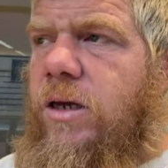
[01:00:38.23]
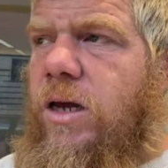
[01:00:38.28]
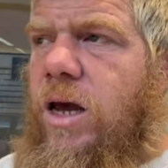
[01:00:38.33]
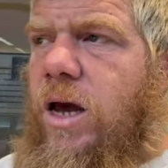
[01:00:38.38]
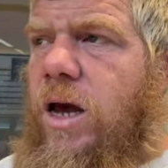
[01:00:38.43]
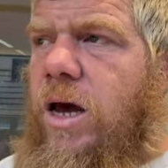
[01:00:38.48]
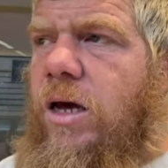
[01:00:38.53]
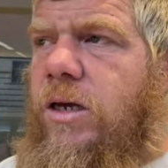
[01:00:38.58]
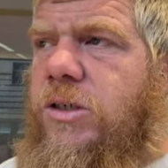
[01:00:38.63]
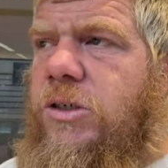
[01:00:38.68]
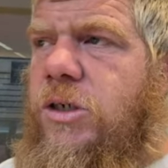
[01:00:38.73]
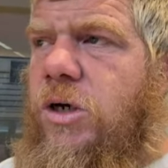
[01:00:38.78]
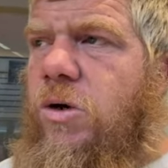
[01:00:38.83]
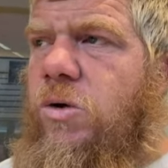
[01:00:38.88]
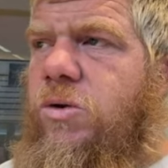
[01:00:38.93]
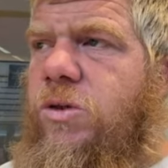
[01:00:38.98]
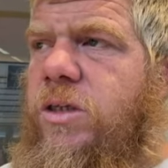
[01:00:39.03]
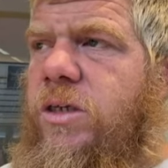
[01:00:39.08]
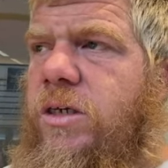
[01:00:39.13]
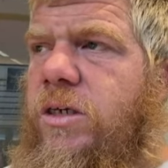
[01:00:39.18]
Uh, so
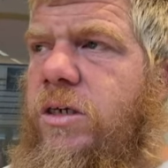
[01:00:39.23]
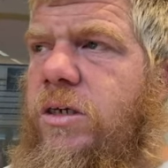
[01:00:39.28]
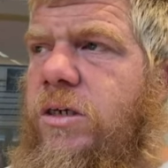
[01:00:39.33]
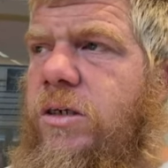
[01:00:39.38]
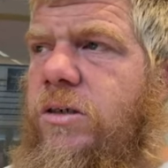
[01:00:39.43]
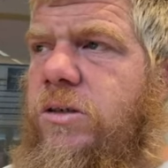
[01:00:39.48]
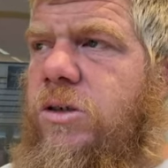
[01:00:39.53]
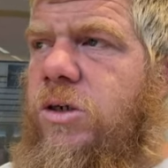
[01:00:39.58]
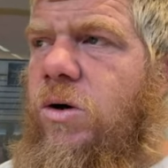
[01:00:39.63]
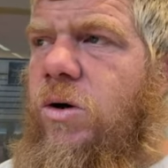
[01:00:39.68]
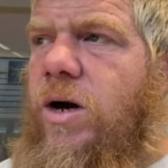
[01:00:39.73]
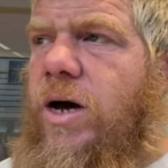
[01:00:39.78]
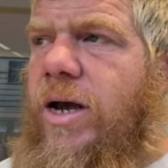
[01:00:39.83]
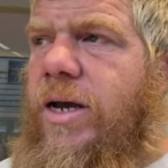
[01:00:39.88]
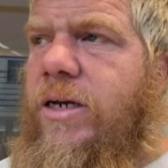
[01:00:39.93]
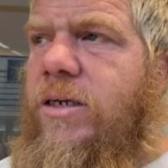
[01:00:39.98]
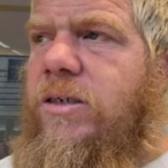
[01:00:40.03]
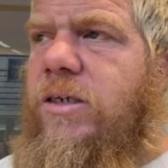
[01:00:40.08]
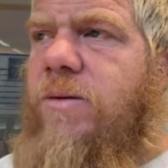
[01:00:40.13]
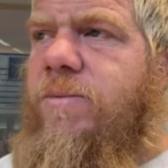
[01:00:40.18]
the so I
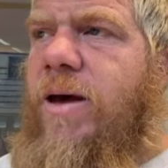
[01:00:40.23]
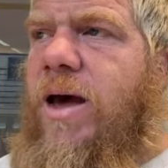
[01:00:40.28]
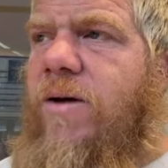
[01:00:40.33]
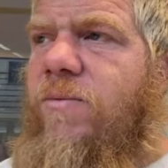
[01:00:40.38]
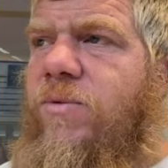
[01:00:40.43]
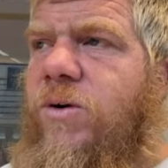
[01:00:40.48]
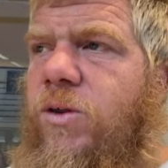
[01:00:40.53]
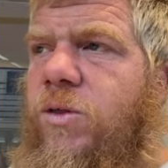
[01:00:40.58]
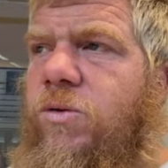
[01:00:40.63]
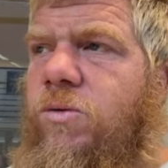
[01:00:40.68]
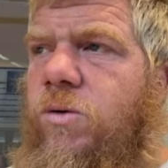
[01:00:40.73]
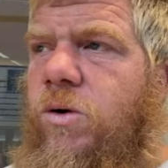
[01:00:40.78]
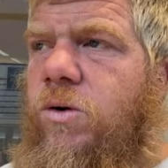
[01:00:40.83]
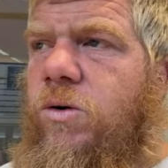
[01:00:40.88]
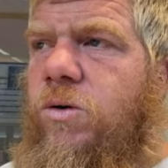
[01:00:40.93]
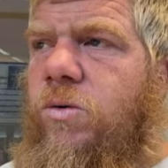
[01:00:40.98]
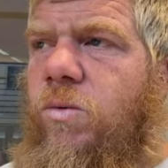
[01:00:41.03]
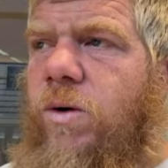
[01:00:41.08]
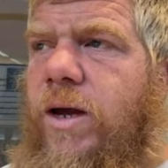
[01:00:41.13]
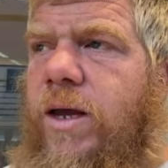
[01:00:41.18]
ended up having to throw it
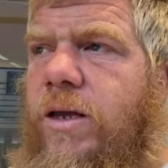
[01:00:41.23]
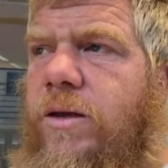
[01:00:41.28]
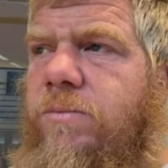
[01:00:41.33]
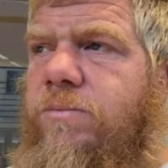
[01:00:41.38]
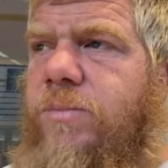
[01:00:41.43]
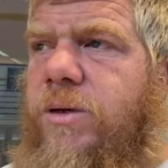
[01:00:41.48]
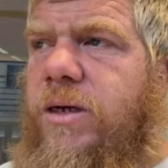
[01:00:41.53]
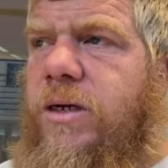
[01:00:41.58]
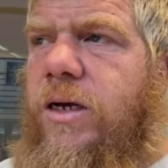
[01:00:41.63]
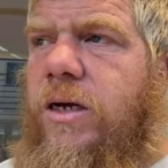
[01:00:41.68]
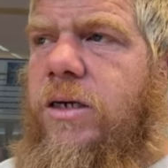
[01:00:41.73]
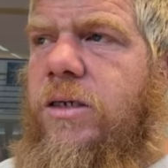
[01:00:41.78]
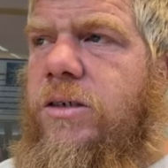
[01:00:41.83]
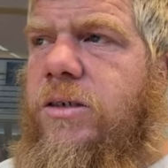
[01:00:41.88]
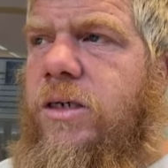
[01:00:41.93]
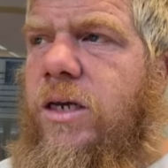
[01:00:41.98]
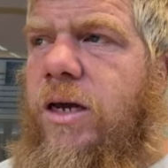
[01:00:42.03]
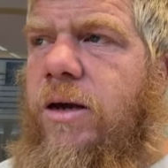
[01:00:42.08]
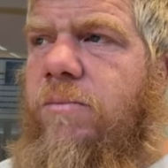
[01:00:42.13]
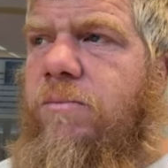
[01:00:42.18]
away
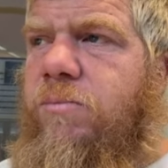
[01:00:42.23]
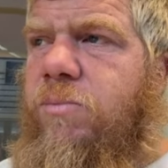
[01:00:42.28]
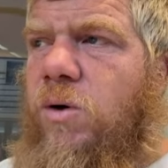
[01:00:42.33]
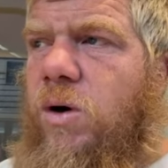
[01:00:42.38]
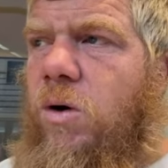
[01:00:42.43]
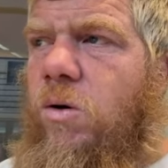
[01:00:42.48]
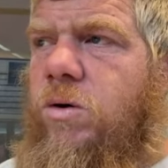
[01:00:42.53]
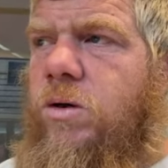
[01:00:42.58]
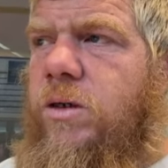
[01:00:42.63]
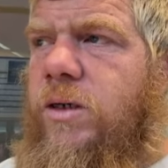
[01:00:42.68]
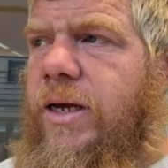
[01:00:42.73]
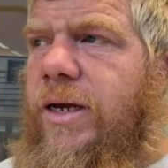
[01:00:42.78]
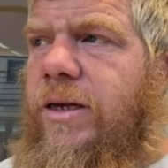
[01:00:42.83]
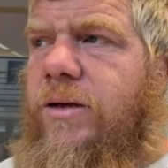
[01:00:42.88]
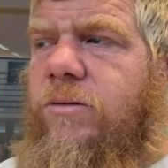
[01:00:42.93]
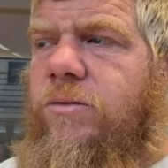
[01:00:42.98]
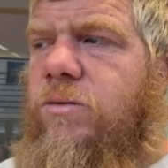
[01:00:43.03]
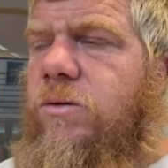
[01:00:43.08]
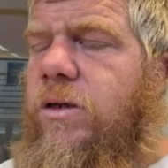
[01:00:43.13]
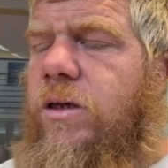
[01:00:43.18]
because it broke. Like,
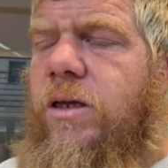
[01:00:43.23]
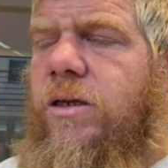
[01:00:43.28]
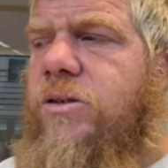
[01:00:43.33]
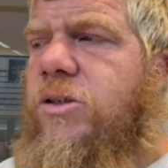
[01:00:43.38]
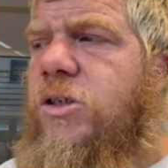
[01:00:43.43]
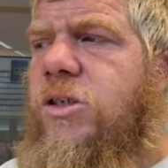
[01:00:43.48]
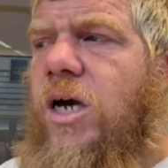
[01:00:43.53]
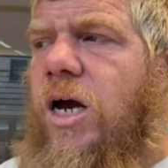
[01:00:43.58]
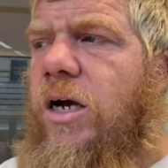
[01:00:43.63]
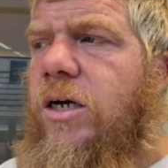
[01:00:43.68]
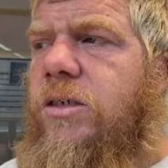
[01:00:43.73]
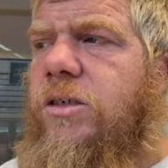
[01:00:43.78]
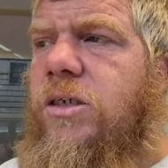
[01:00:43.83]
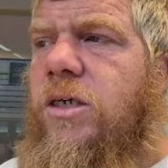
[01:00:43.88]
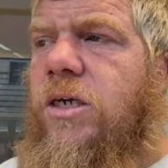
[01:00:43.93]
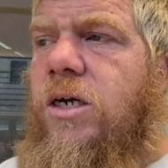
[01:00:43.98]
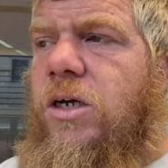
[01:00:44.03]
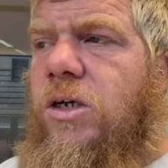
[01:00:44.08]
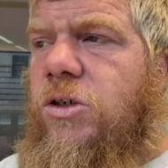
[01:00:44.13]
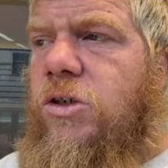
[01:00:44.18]
it sucks.
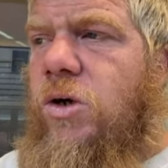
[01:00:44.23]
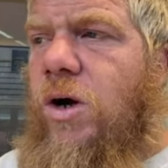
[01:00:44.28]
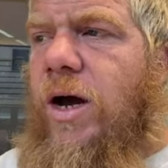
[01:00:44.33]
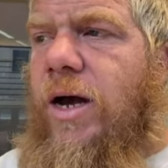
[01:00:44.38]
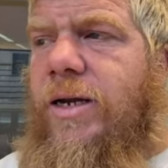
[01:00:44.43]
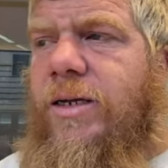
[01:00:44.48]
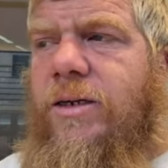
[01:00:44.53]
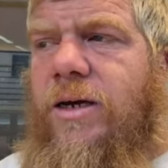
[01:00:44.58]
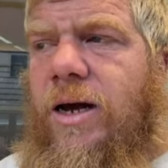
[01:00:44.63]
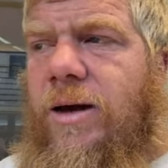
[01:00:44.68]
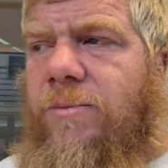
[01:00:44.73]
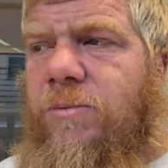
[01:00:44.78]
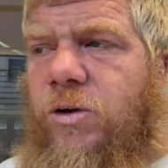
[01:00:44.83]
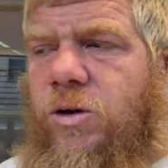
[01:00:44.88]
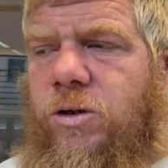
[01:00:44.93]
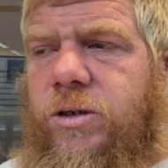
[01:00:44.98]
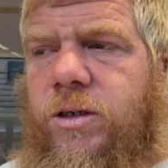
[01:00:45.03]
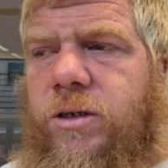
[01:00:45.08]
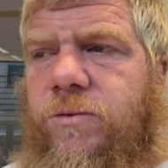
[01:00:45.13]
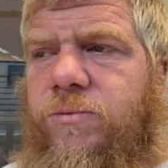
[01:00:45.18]
So I I'm
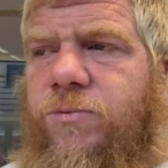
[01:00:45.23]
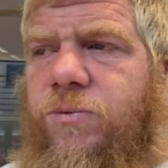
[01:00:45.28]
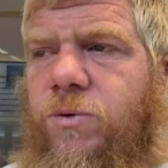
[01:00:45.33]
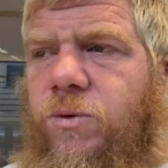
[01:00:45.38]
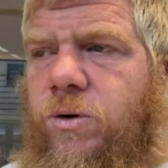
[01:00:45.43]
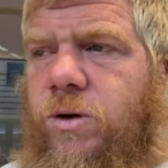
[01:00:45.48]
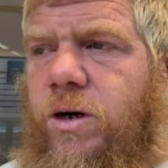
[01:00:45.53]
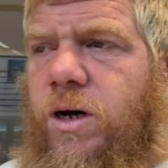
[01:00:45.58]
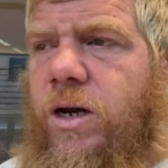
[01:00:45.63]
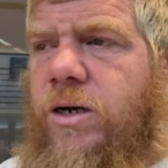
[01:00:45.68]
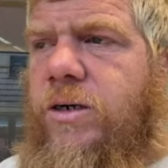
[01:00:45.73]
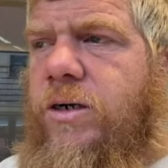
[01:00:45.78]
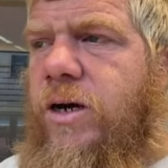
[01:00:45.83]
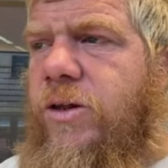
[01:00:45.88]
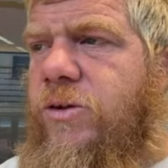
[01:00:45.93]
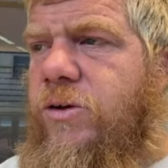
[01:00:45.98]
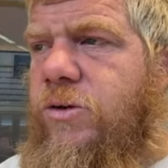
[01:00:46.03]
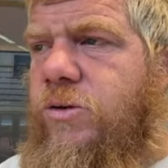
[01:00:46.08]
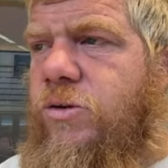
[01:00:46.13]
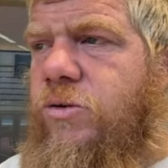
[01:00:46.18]
looking for
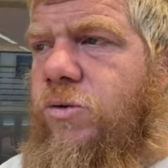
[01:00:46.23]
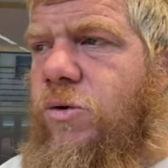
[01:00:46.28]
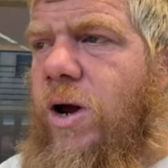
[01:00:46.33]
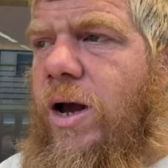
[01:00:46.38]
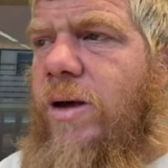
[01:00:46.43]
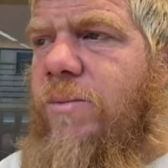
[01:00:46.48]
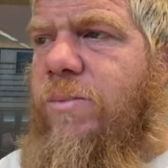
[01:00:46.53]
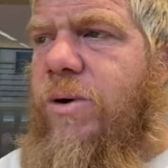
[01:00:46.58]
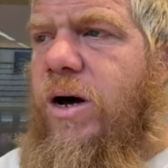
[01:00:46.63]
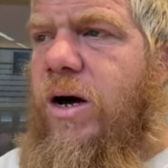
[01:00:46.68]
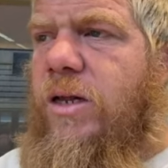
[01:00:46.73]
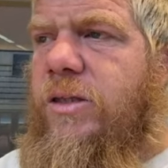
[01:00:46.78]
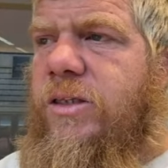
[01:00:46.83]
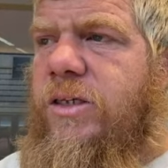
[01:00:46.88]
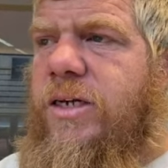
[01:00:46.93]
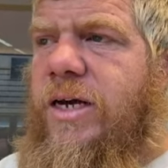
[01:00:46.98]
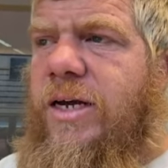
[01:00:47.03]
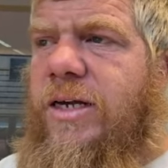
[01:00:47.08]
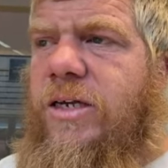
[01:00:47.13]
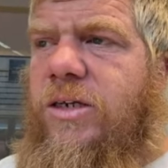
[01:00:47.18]
another tripod
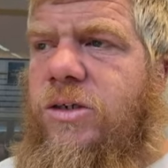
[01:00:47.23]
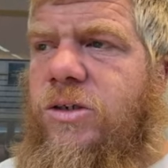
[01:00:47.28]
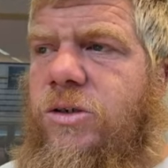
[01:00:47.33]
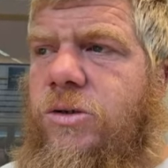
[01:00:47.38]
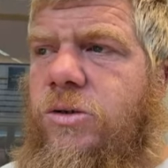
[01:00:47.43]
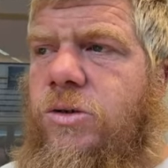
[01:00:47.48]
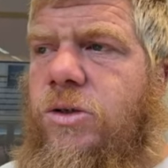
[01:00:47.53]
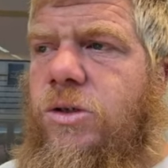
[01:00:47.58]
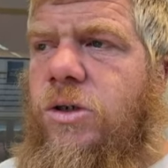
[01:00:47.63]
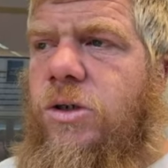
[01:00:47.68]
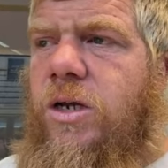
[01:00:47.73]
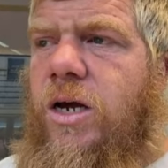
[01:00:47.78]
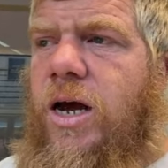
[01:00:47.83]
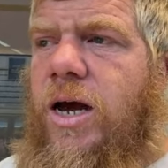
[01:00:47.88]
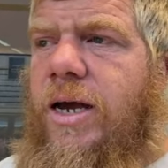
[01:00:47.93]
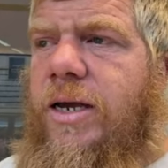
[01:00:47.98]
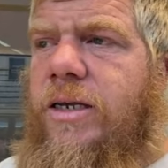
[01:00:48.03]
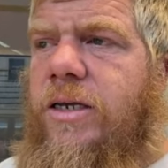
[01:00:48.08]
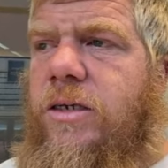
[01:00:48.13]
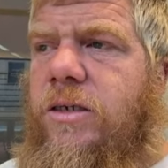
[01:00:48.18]
that I can use so that
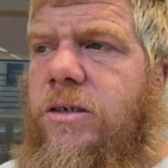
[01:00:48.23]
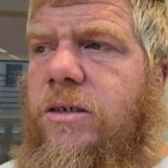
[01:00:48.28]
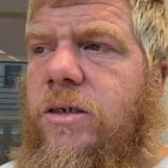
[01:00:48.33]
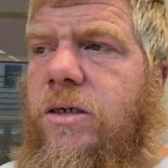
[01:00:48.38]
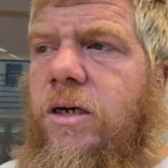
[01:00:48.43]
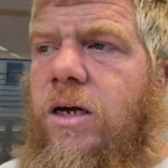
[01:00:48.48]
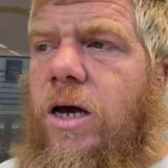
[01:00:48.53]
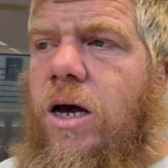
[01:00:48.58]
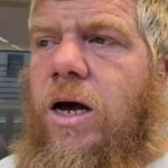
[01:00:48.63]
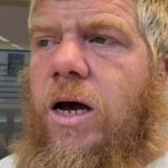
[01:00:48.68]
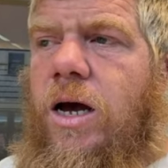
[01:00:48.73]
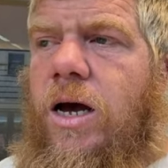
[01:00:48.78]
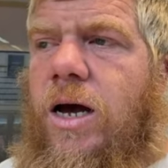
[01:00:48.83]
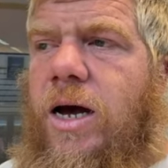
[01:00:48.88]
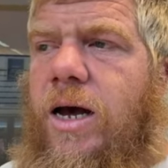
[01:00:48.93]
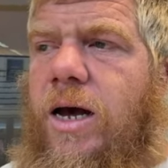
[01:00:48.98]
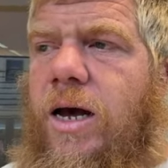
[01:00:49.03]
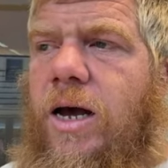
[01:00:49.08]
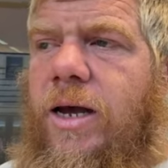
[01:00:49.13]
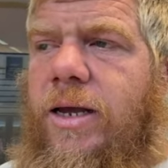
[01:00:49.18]
I can
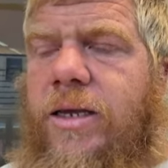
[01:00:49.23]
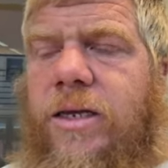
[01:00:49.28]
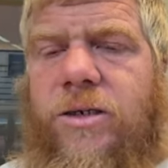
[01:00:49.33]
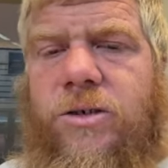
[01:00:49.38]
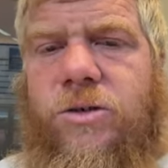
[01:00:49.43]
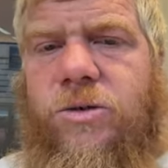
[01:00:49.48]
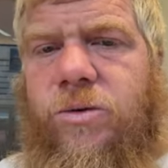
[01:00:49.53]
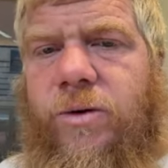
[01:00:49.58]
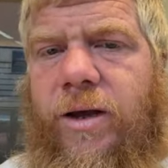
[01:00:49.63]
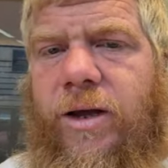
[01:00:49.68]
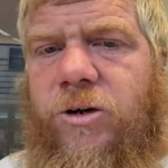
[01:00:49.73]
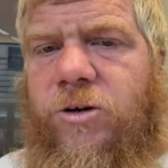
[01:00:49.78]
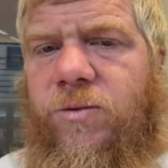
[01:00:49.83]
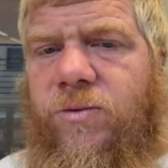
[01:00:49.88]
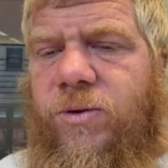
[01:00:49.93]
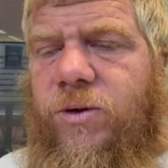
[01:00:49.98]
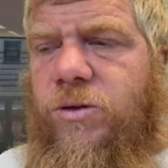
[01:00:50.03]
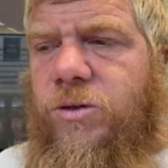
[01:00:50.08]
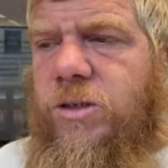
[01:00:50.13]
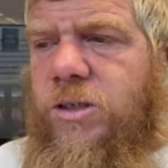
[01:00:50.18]
uh, I I can do
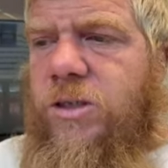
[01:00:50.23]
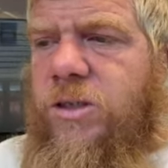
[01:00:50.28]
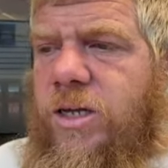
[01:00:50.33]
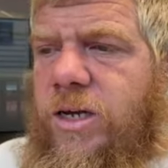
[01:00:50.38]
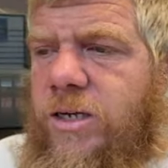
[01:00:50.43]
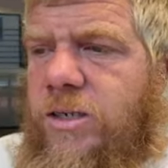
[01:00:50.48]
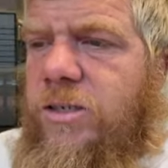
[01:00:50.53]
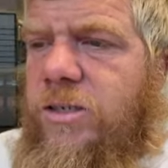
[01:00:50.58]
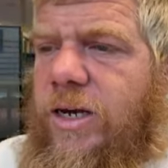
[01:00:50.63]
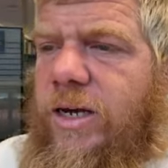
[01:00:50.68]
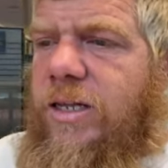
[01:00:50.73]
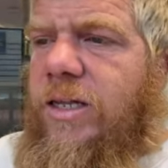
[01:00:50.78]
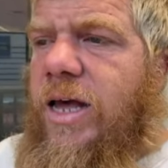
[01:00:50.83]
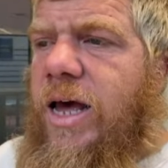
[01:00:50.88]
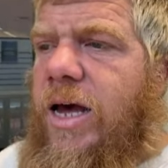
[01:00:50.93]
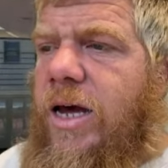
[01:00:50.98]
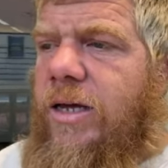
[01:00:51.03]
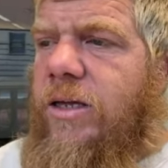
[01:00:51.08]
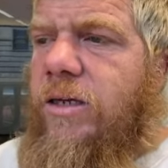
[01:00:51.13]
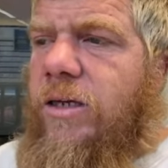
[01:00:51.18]
interviews and things like
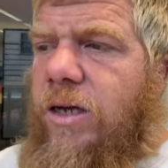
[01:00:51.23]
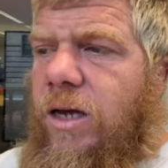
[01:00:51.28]
that.